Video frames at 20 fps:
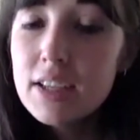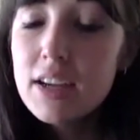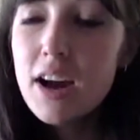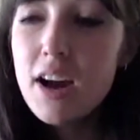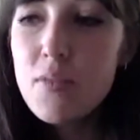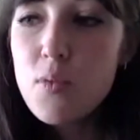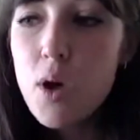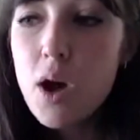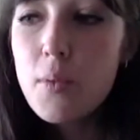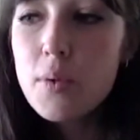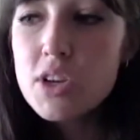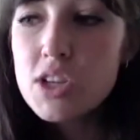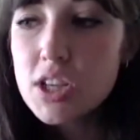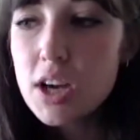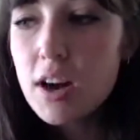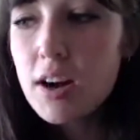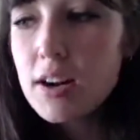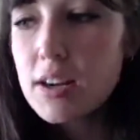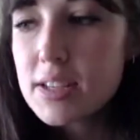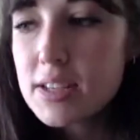I've worked with
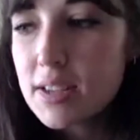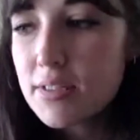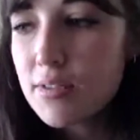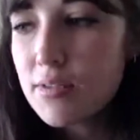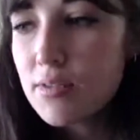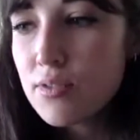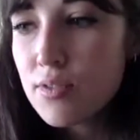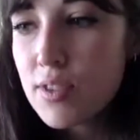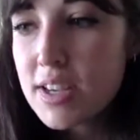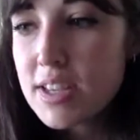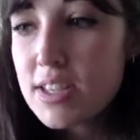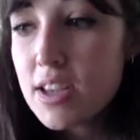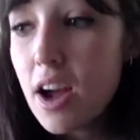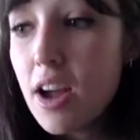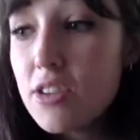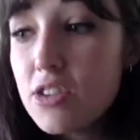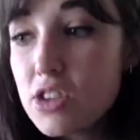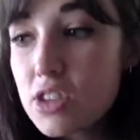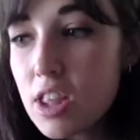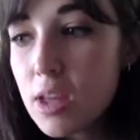sharks. I've
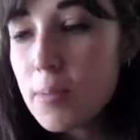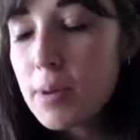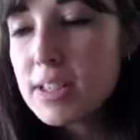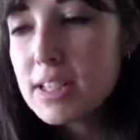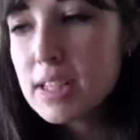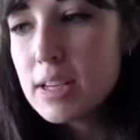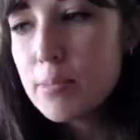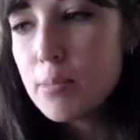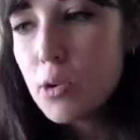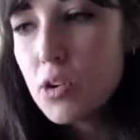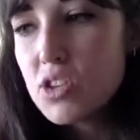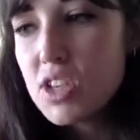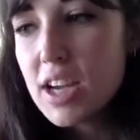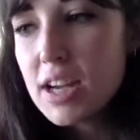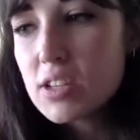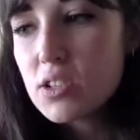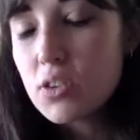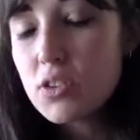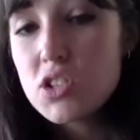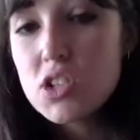researched them. I did a
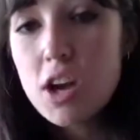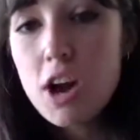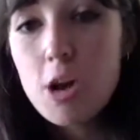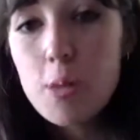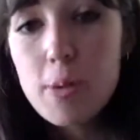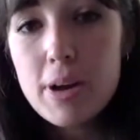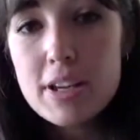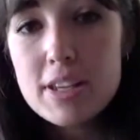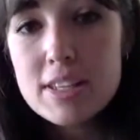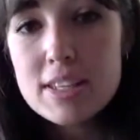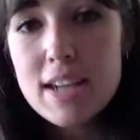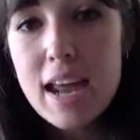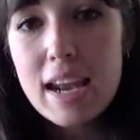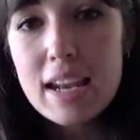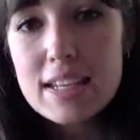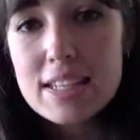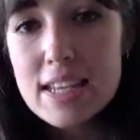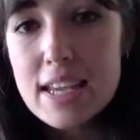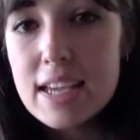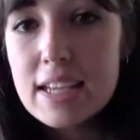project on shark
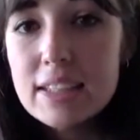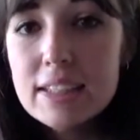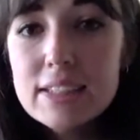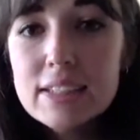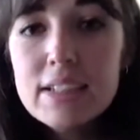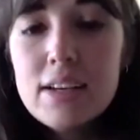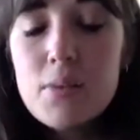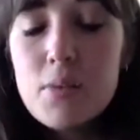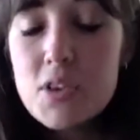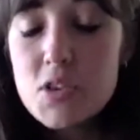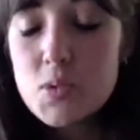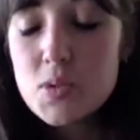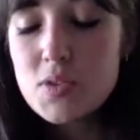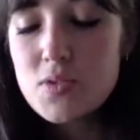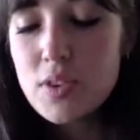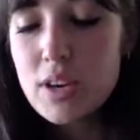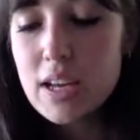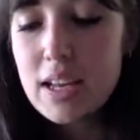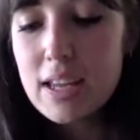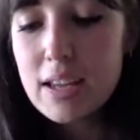personality, which was
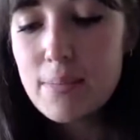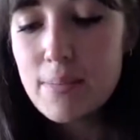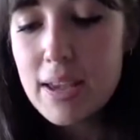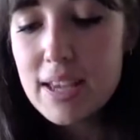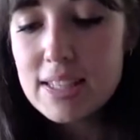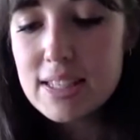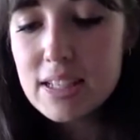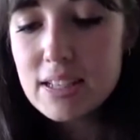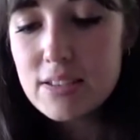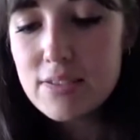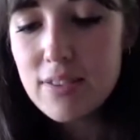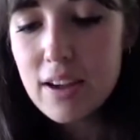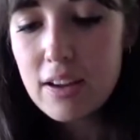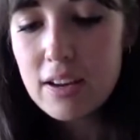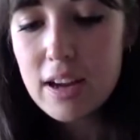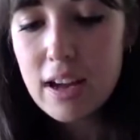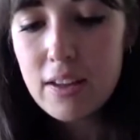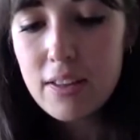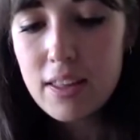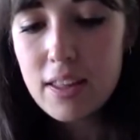really amazing. To
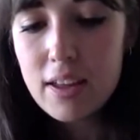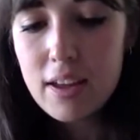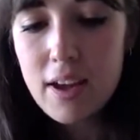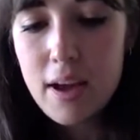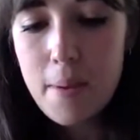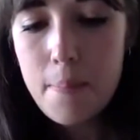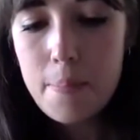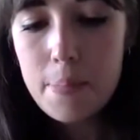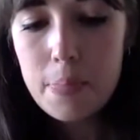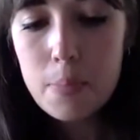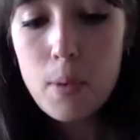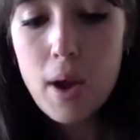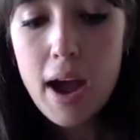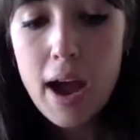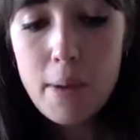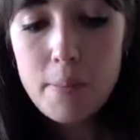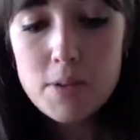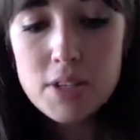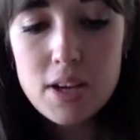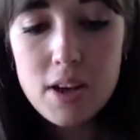find out that, I
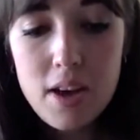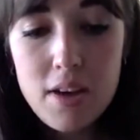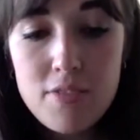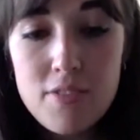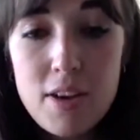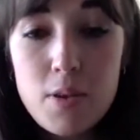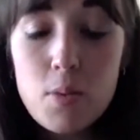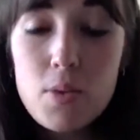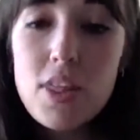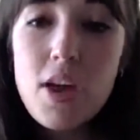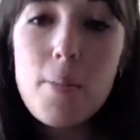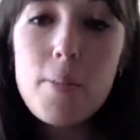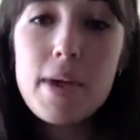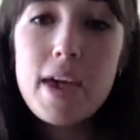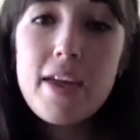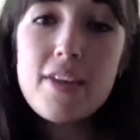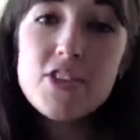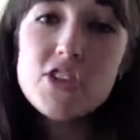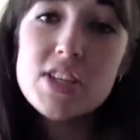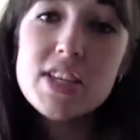helped a friend with her
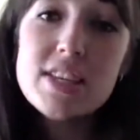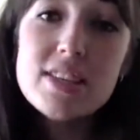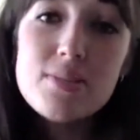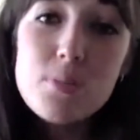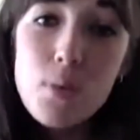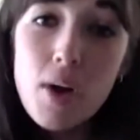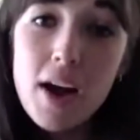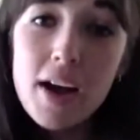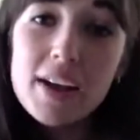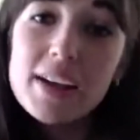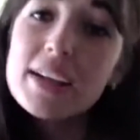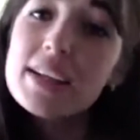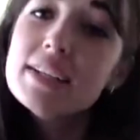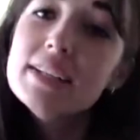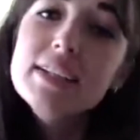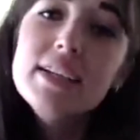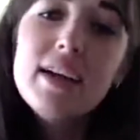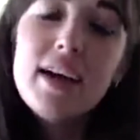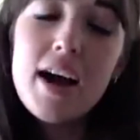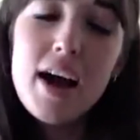PhD work,
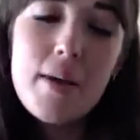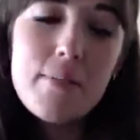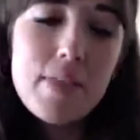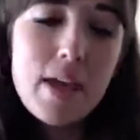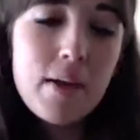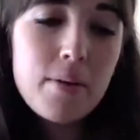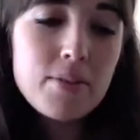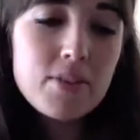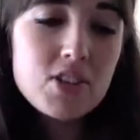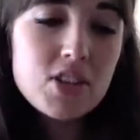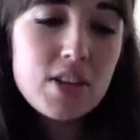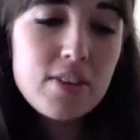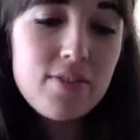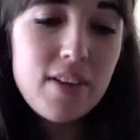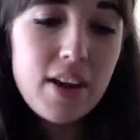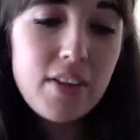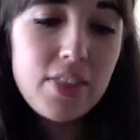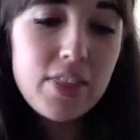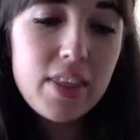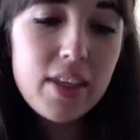and she
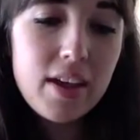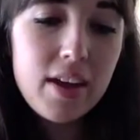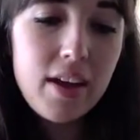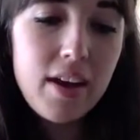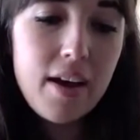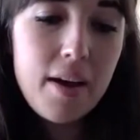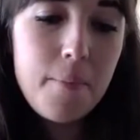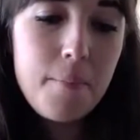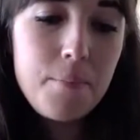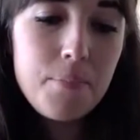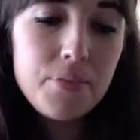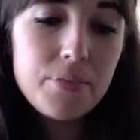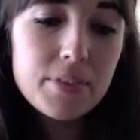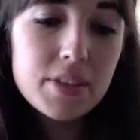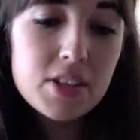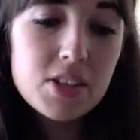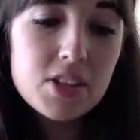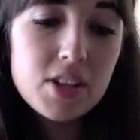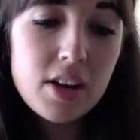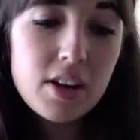found that
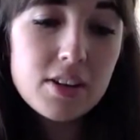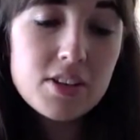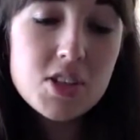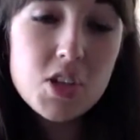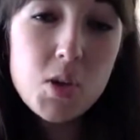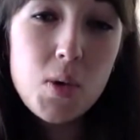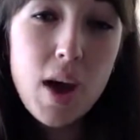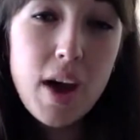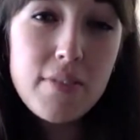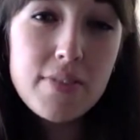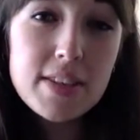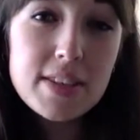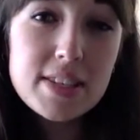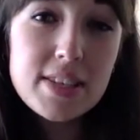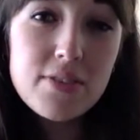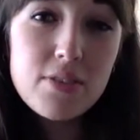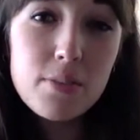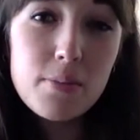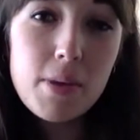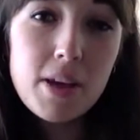sharks do have these
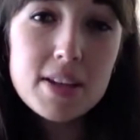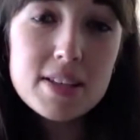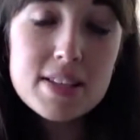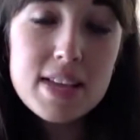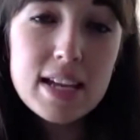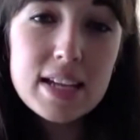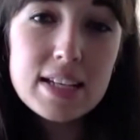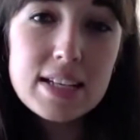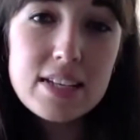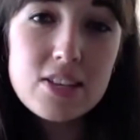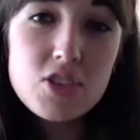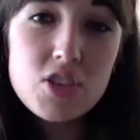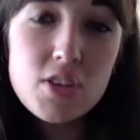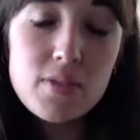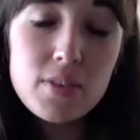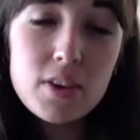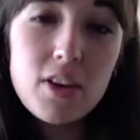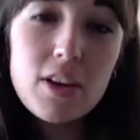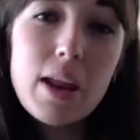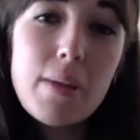different personalities.
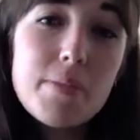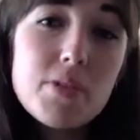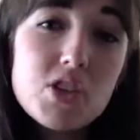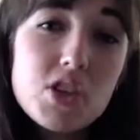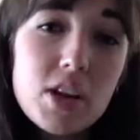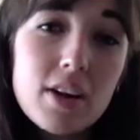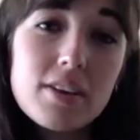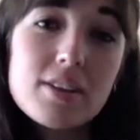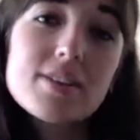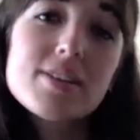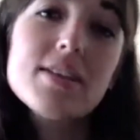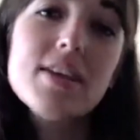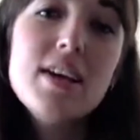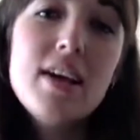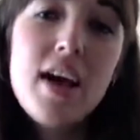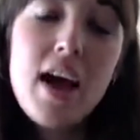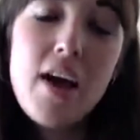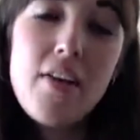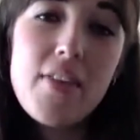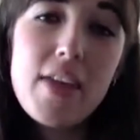Juvenile lemon sharks,
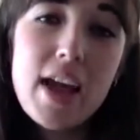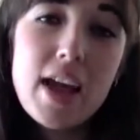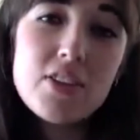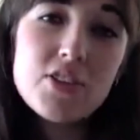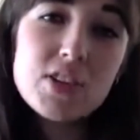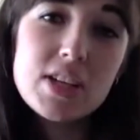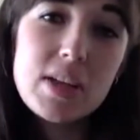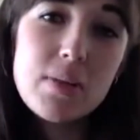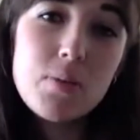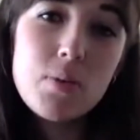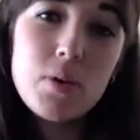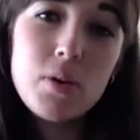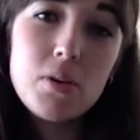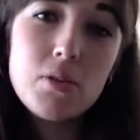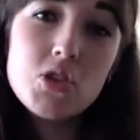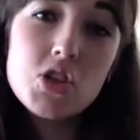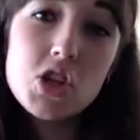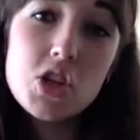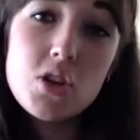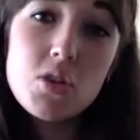and they actually
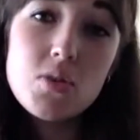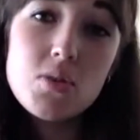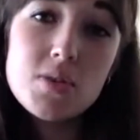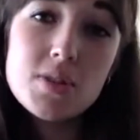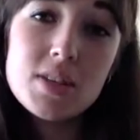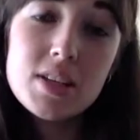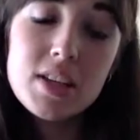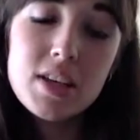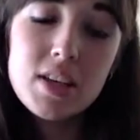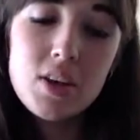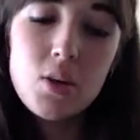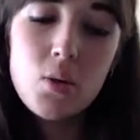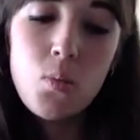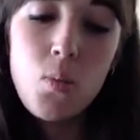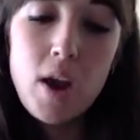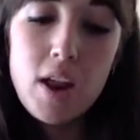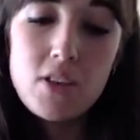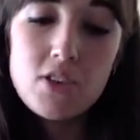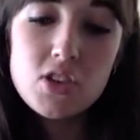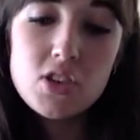will choose.
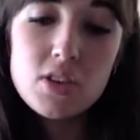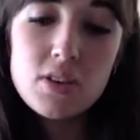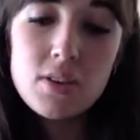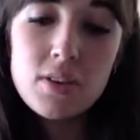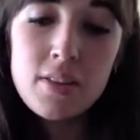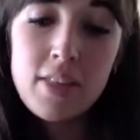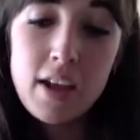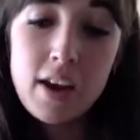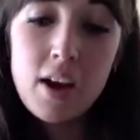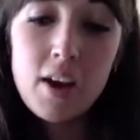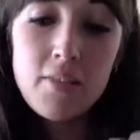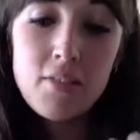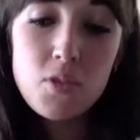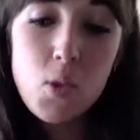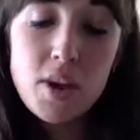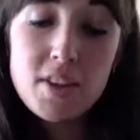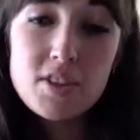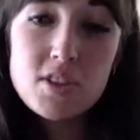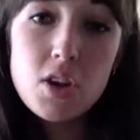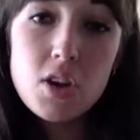Which they're kind of
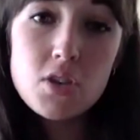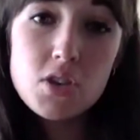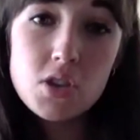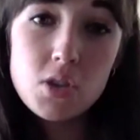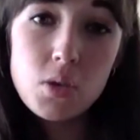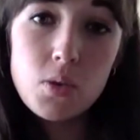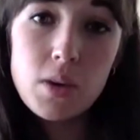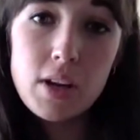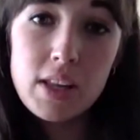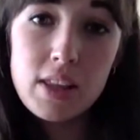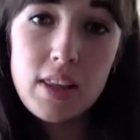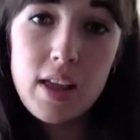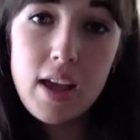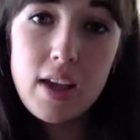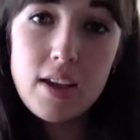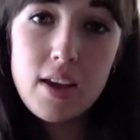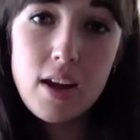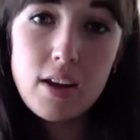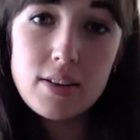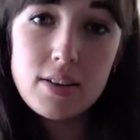quite social in their
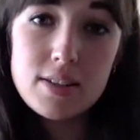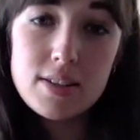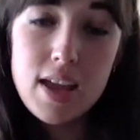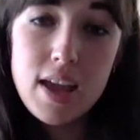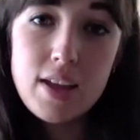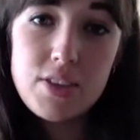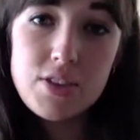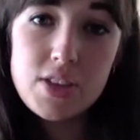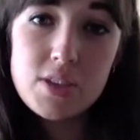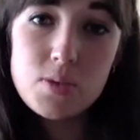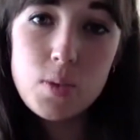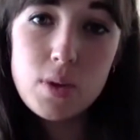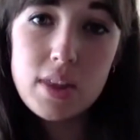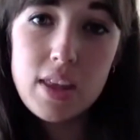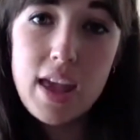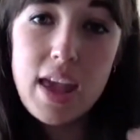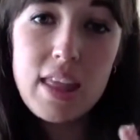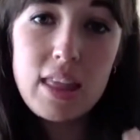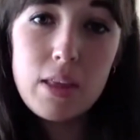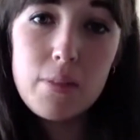young stages when
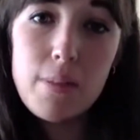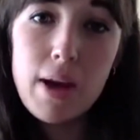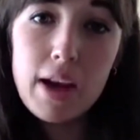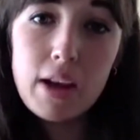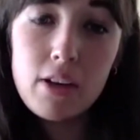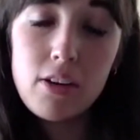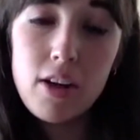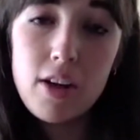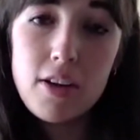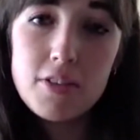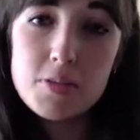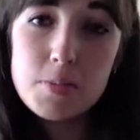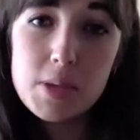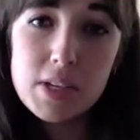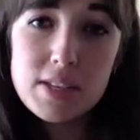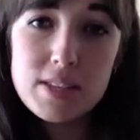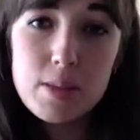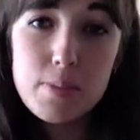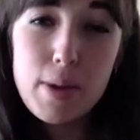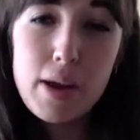they're in the mangroves,
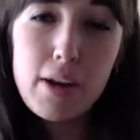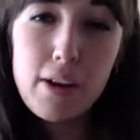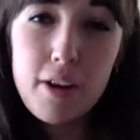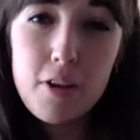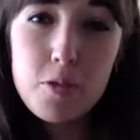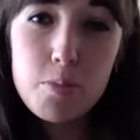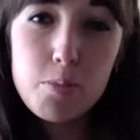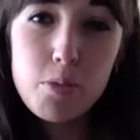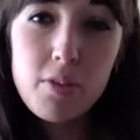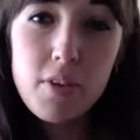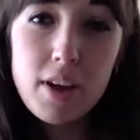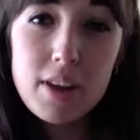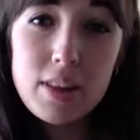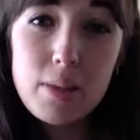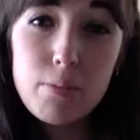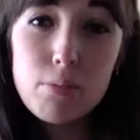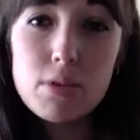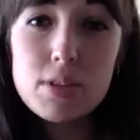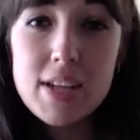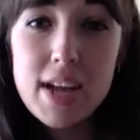because the mangroves provide
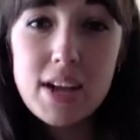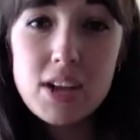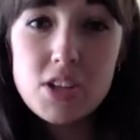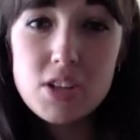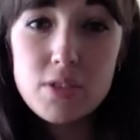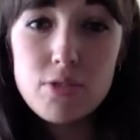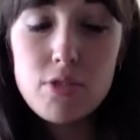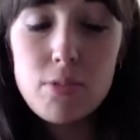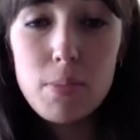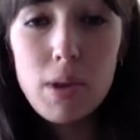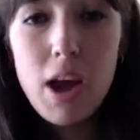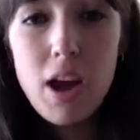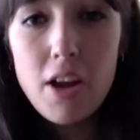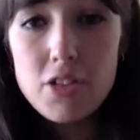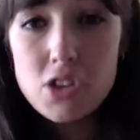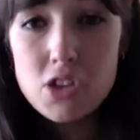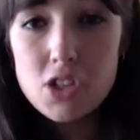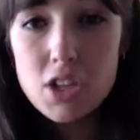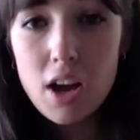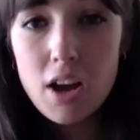them protection from
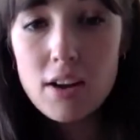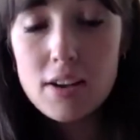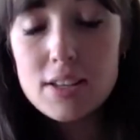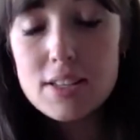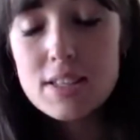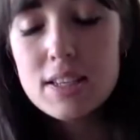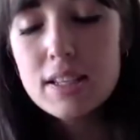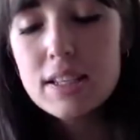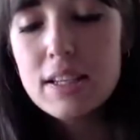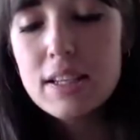larger sharks,